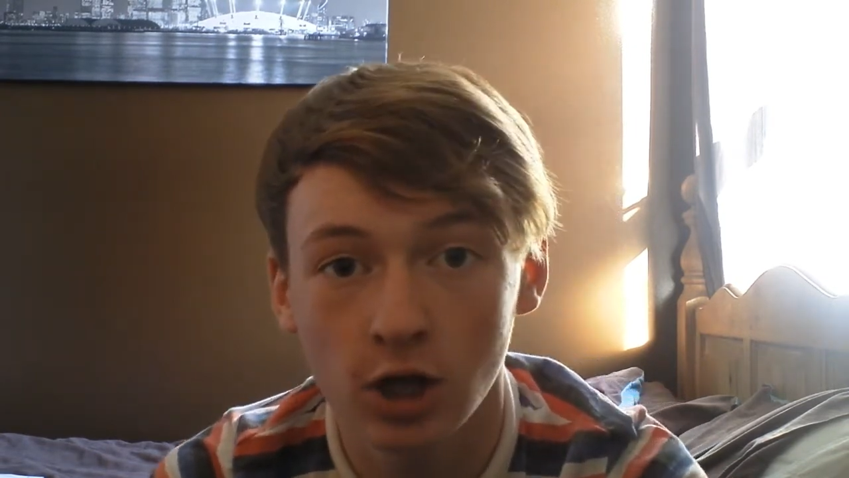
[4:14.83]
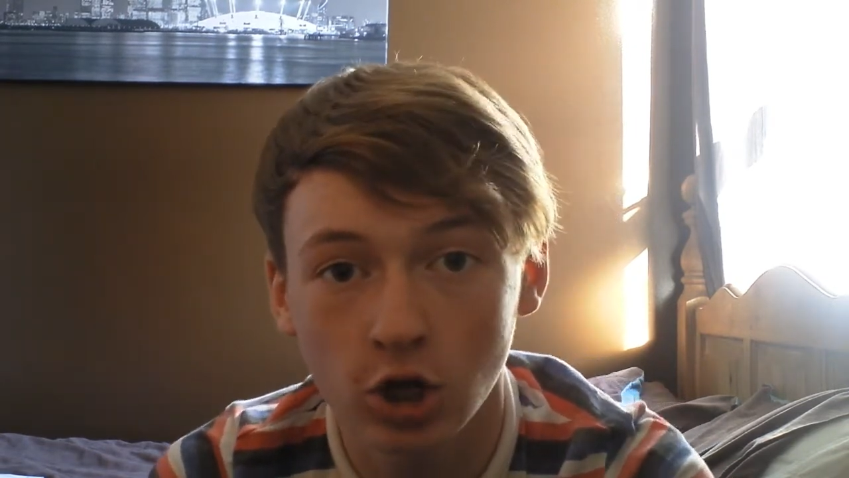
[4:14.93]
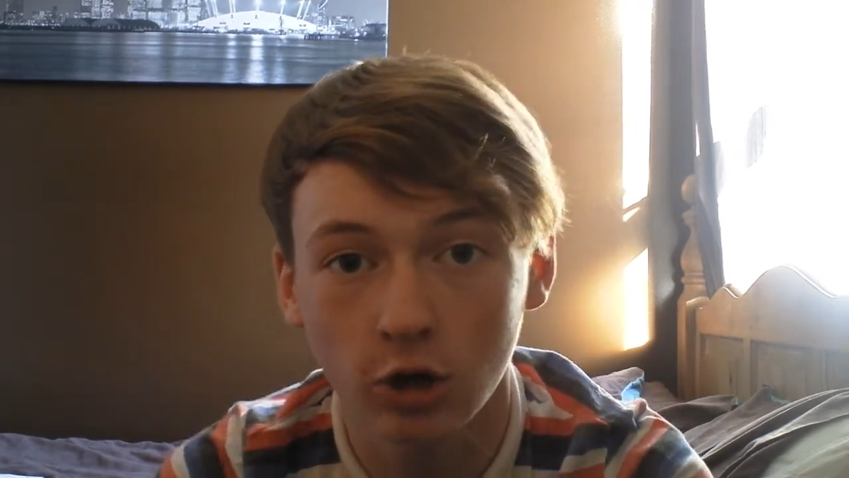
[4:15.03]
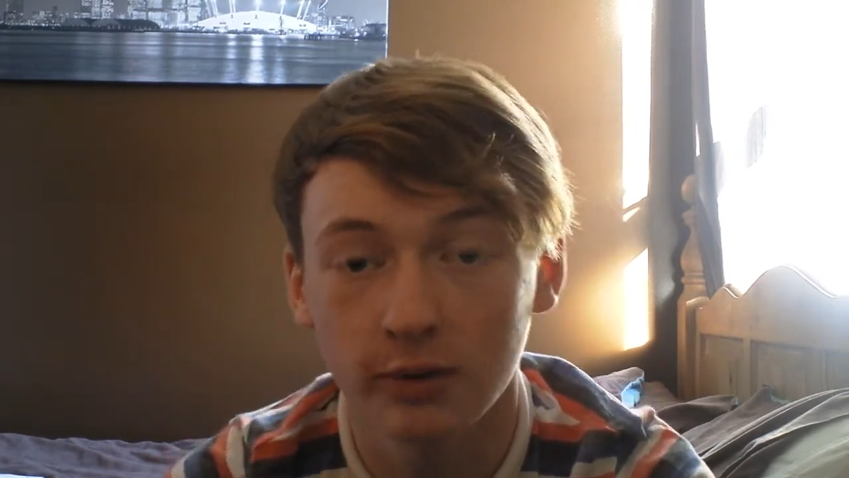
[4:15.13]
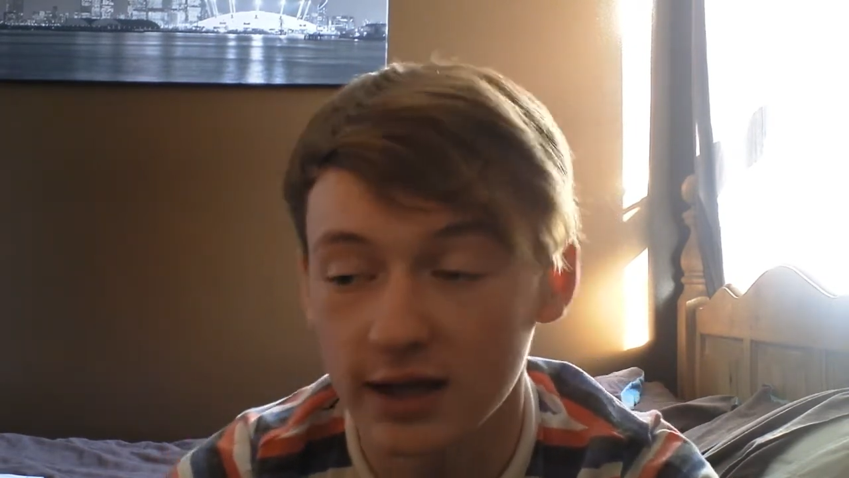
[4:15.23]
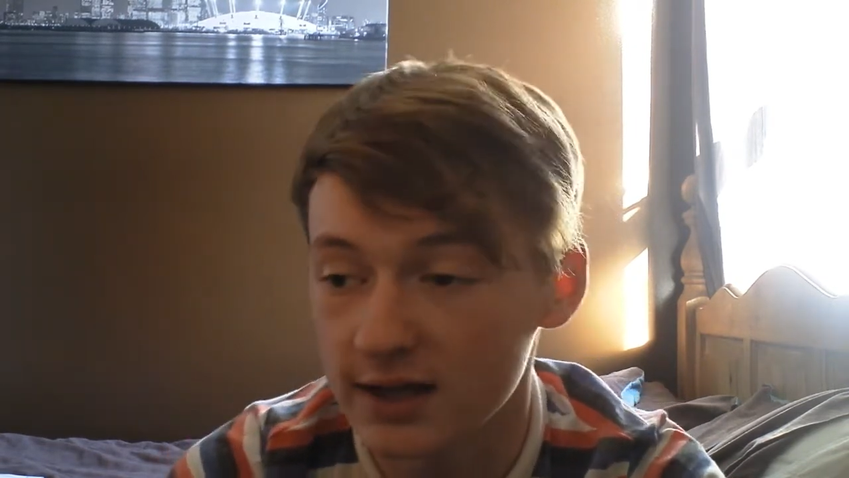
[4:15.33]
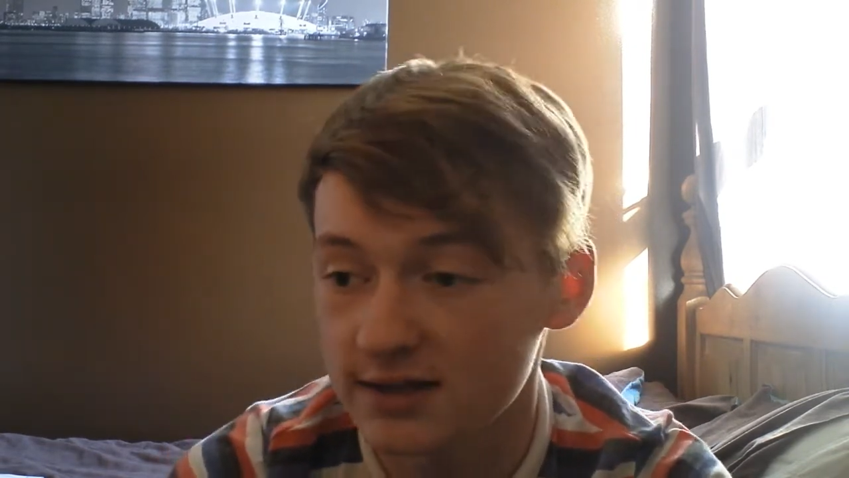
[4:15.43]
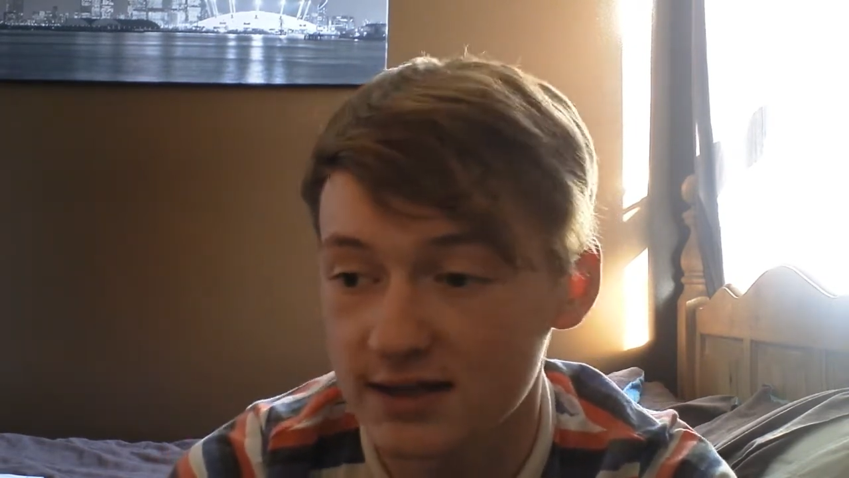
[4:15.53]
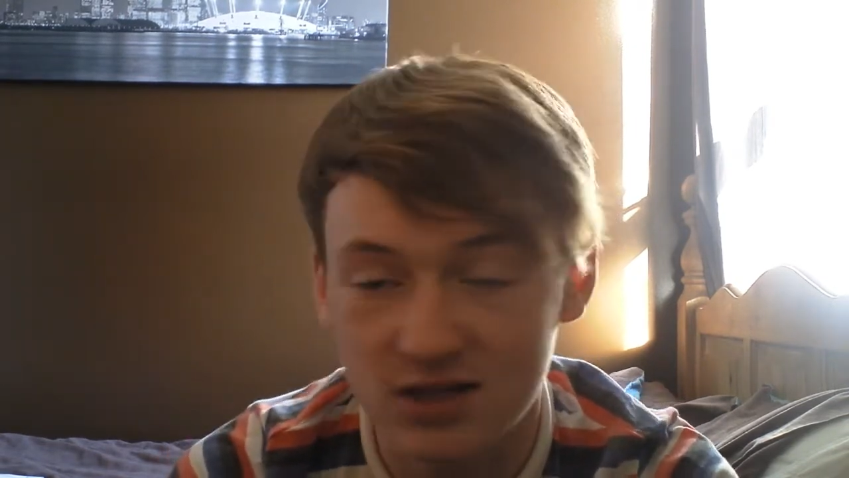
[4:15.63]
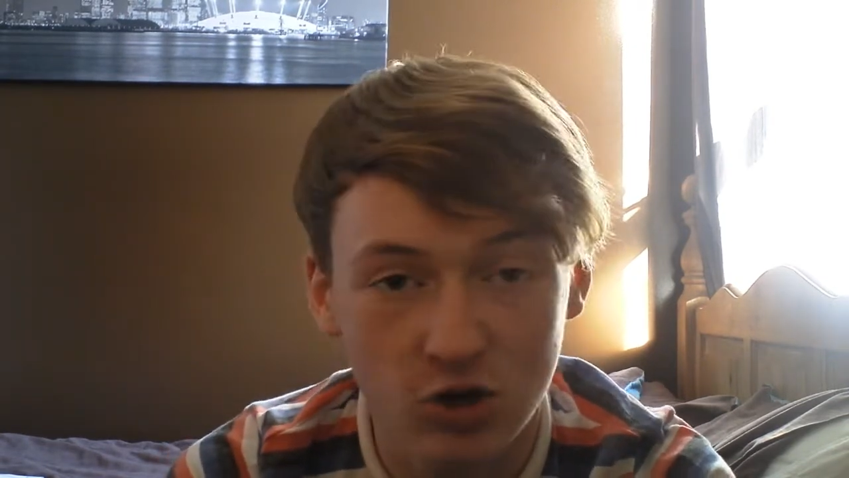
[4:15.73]

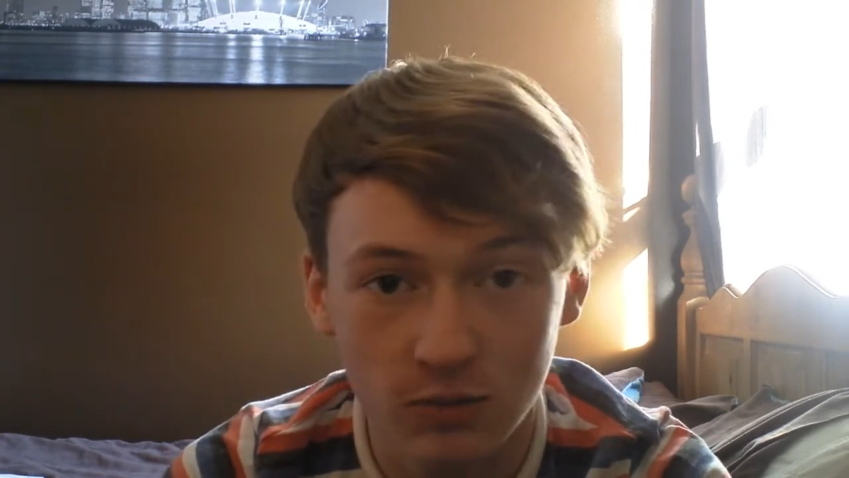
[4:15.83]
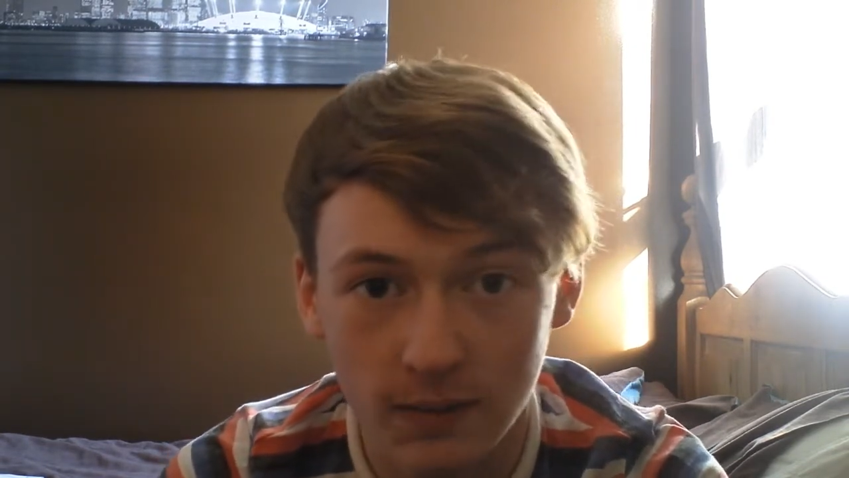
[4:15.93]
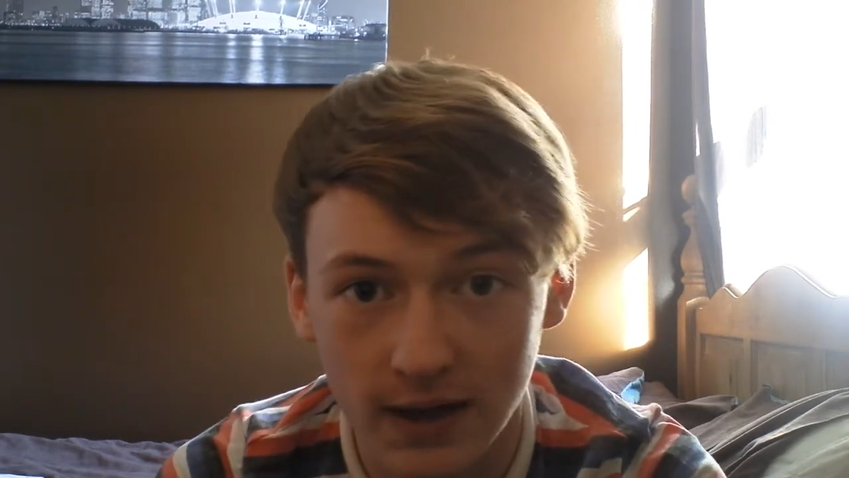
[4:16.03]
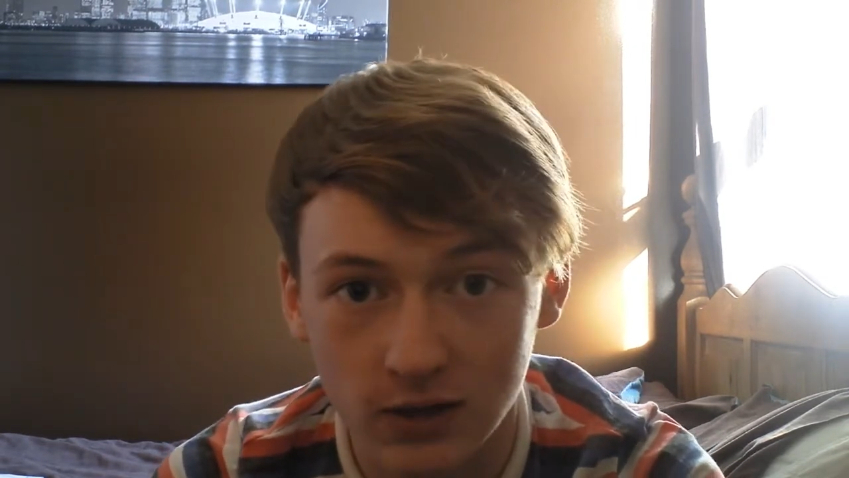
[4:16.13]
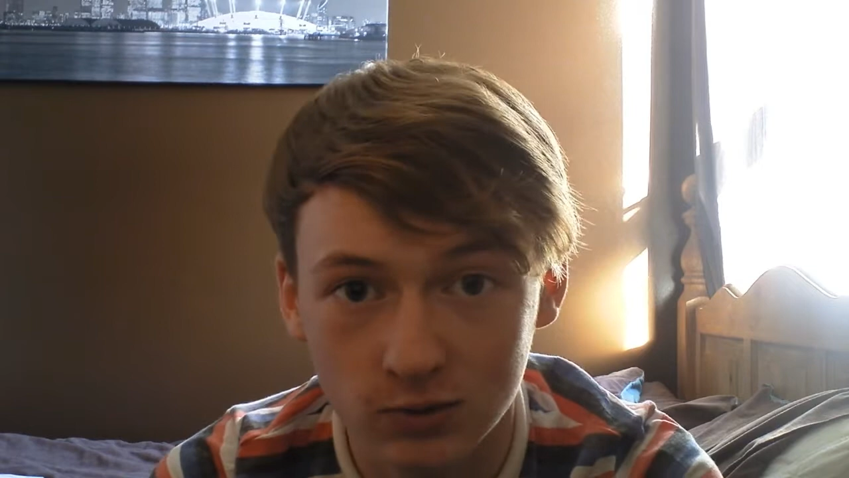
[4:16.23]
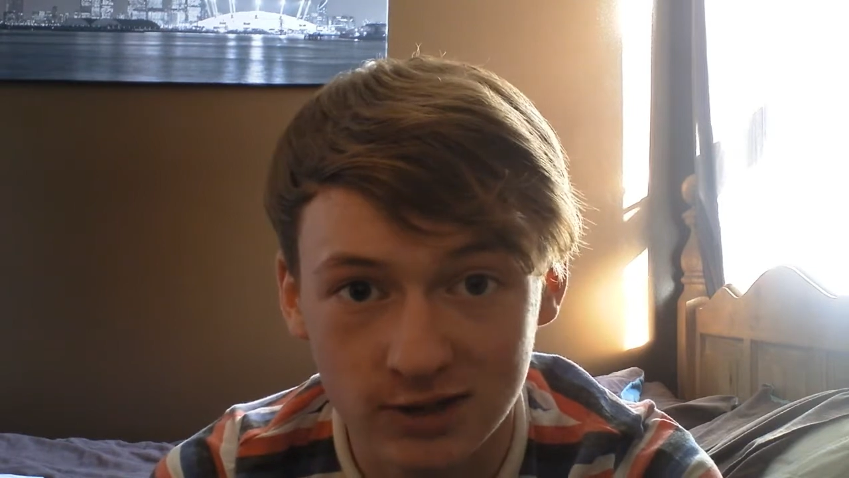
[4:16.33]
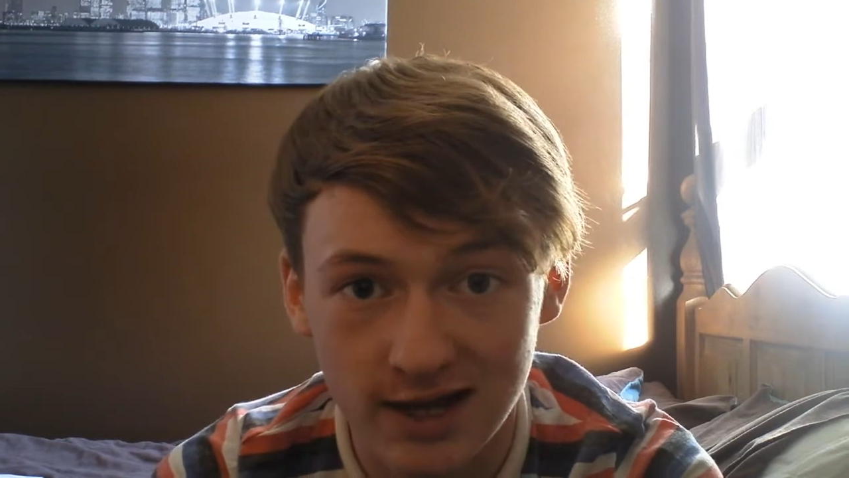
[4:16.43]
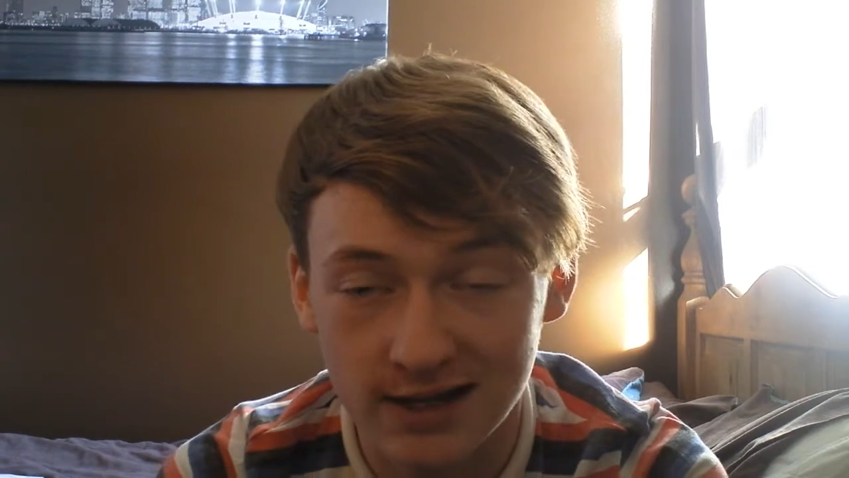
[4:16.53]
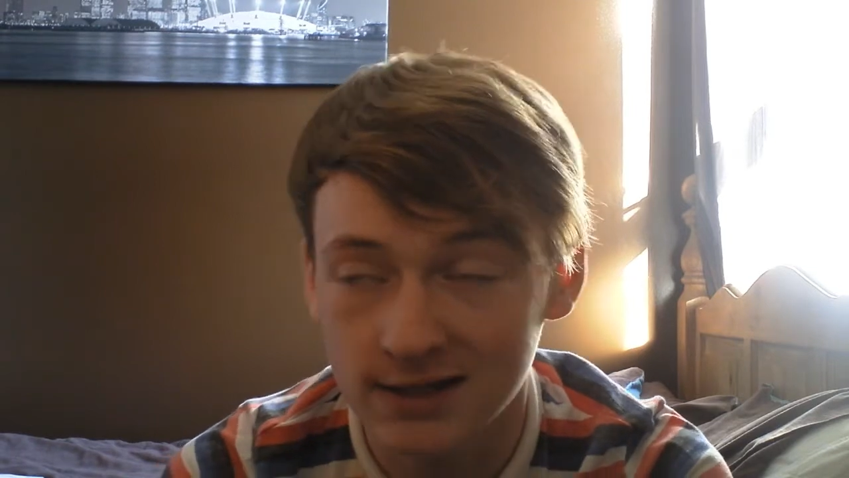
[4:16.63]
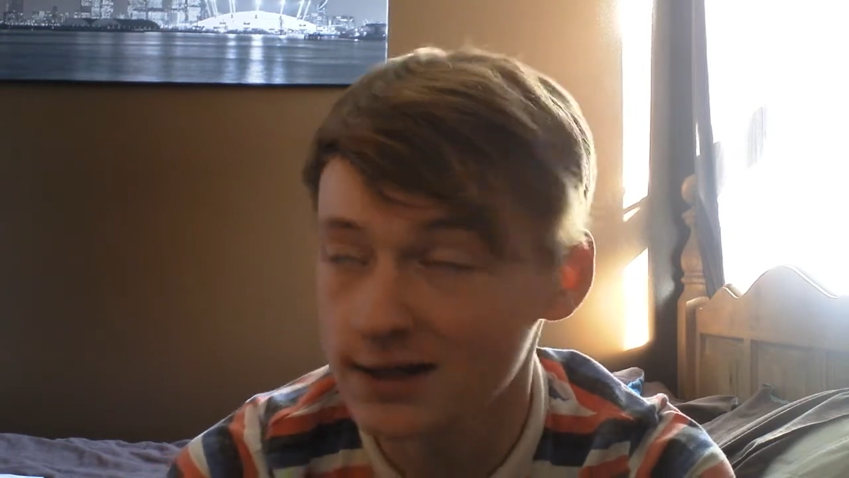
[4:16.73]
commented and told me about your
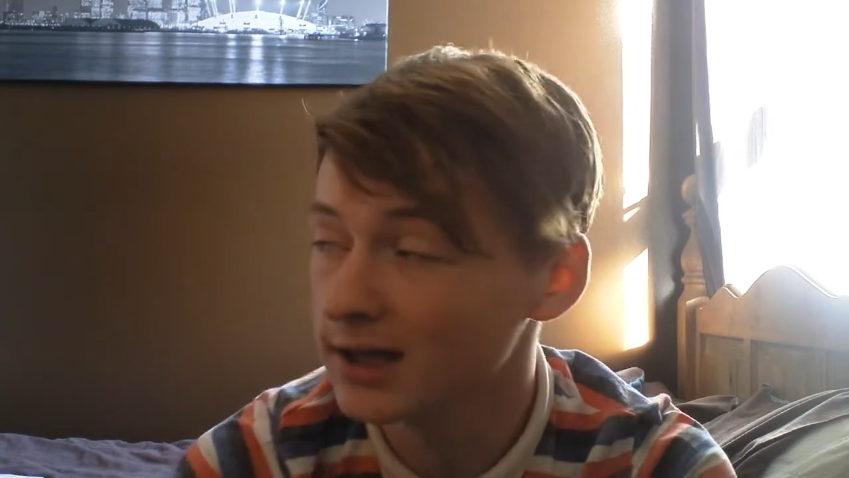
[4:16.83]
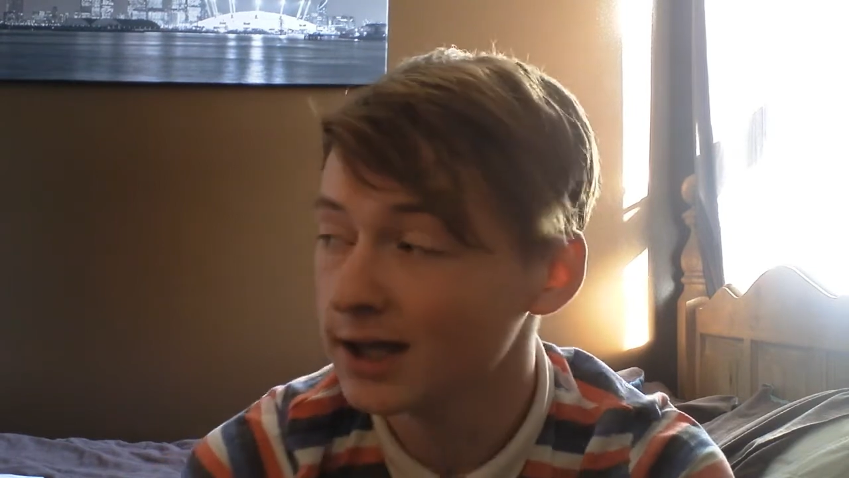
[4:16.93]
day.